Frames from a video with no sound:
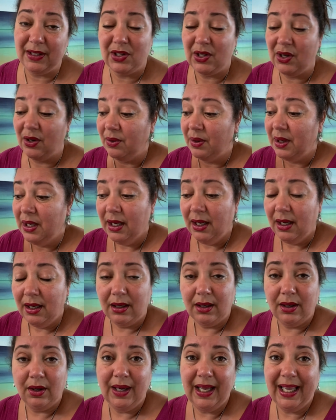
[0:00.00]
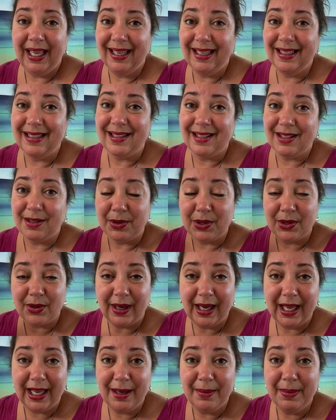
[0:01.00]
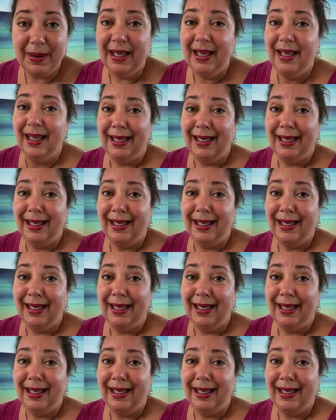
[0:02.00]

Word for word: So go ahead and subscribe.